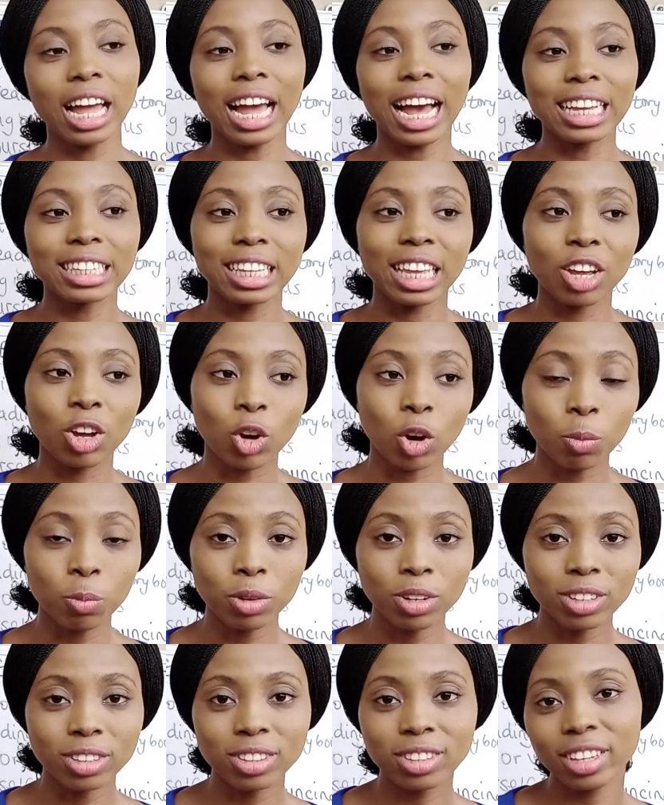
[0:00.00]
as a
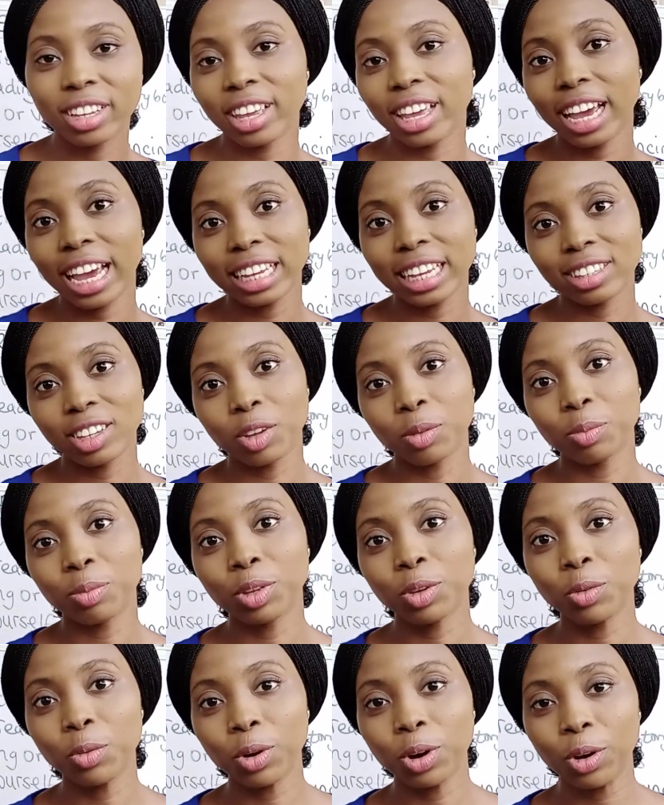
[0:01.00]
community, I say a
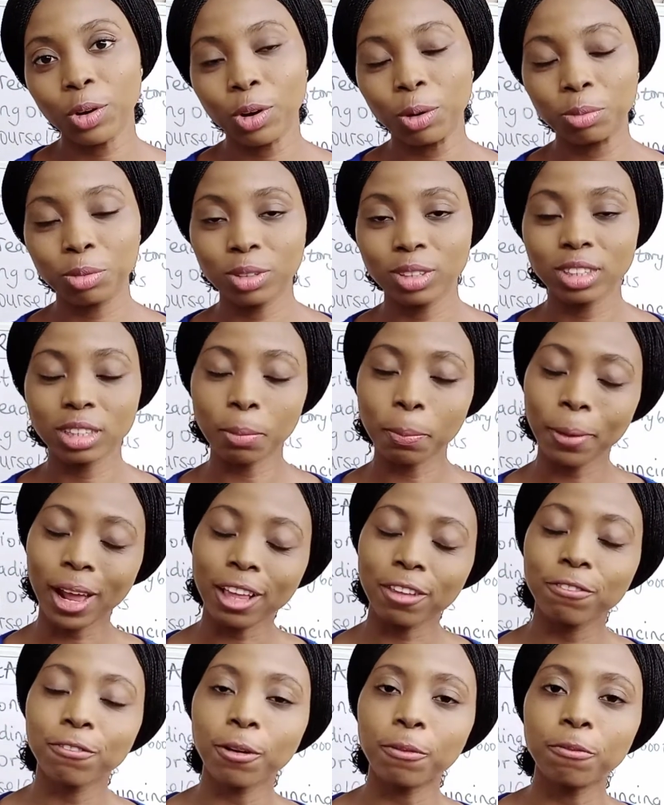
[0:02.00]
big welcome. So this is a
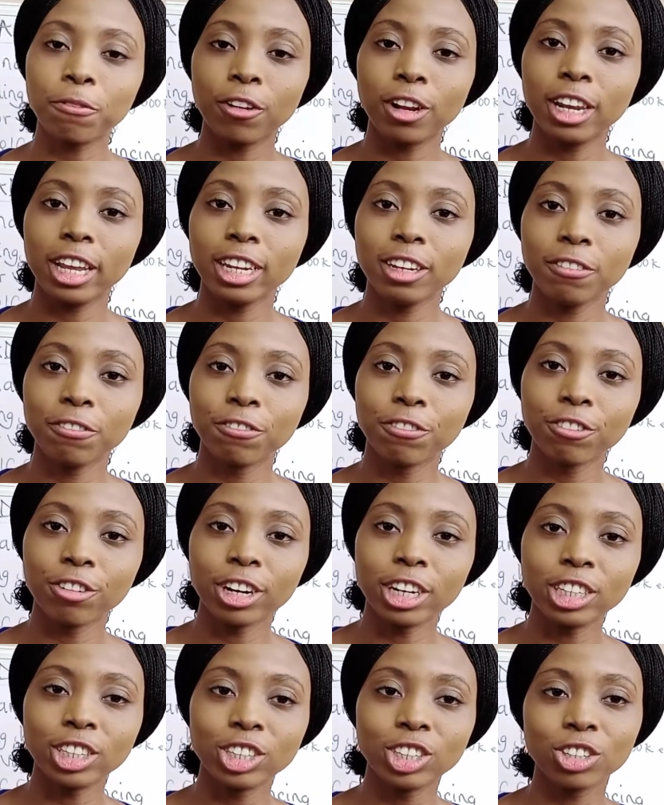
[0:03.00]
platform for learning
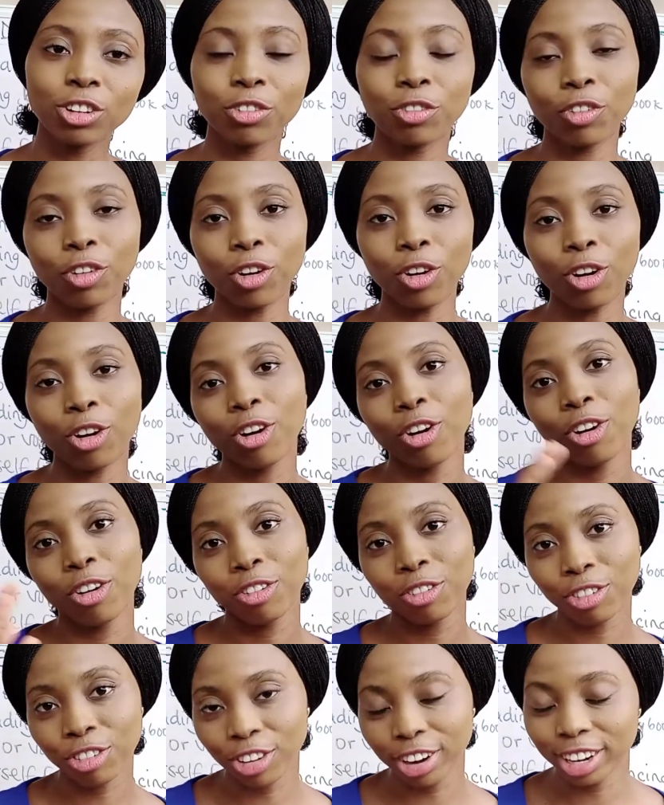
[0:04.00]
French for
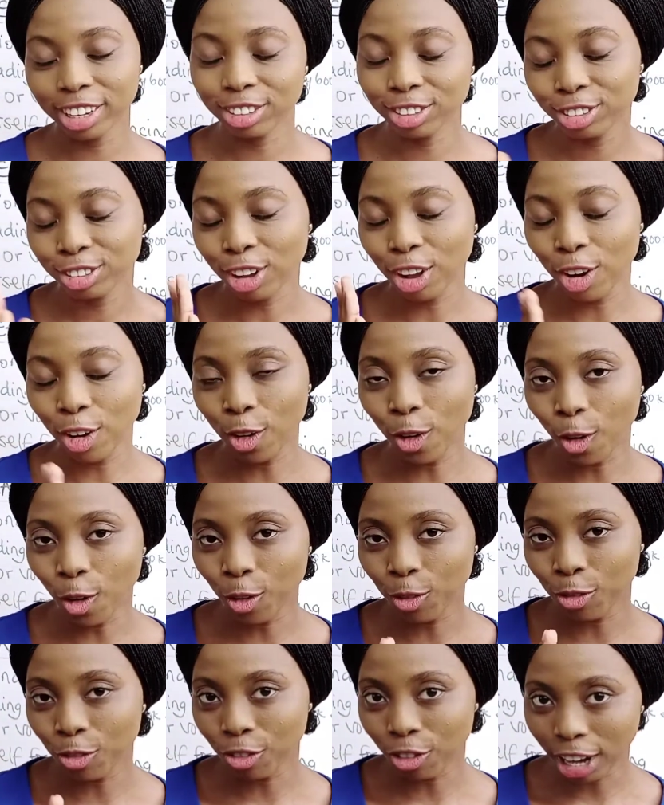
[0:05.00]
French
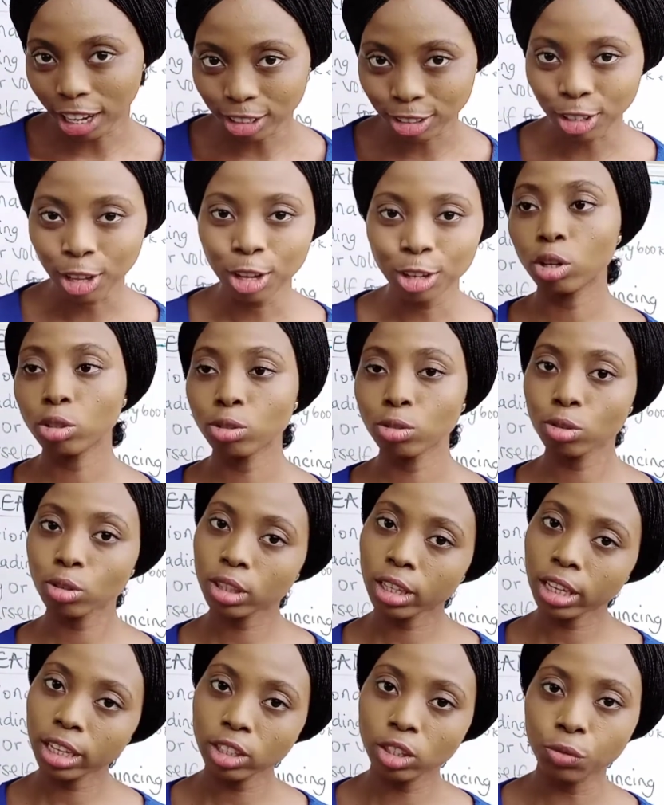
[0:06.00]
lovers. On
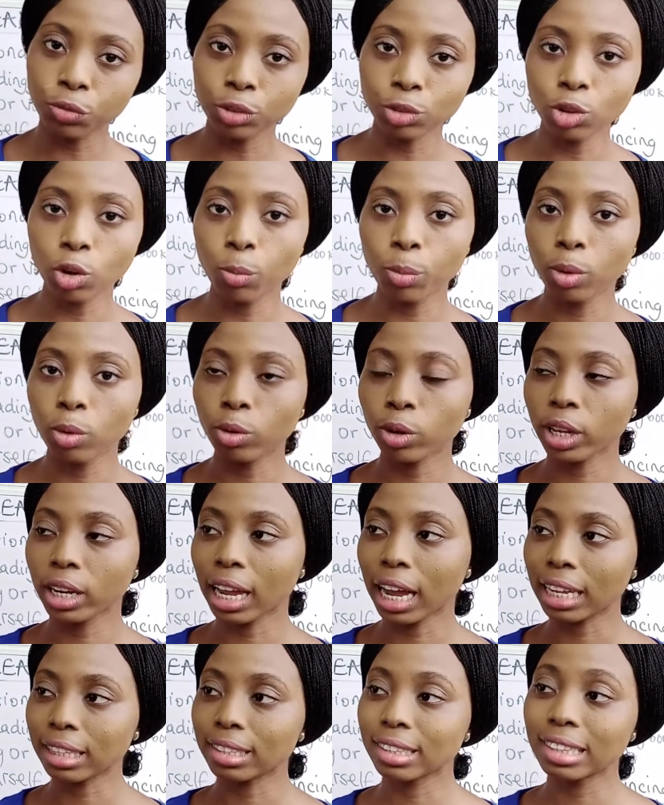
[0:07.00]
today's video, we'll be looking
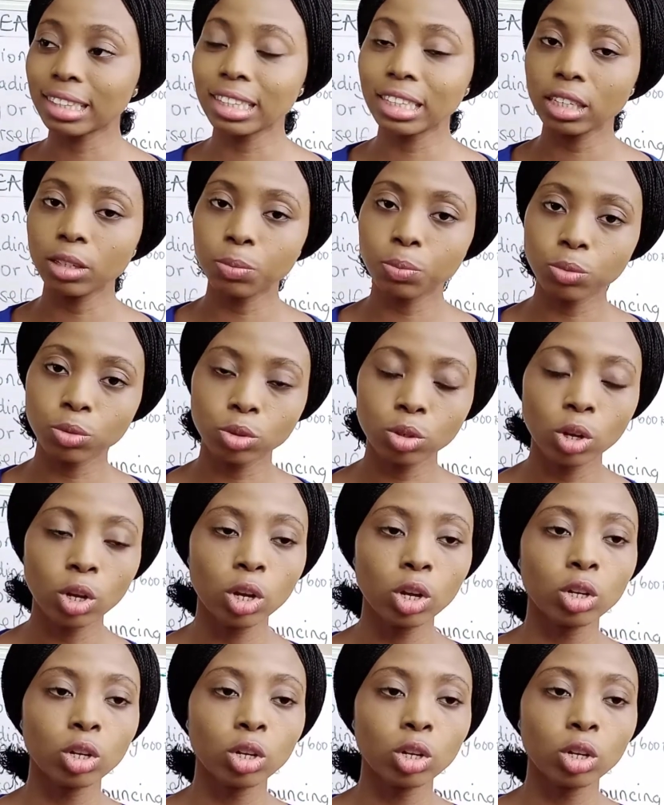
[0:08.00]
at tips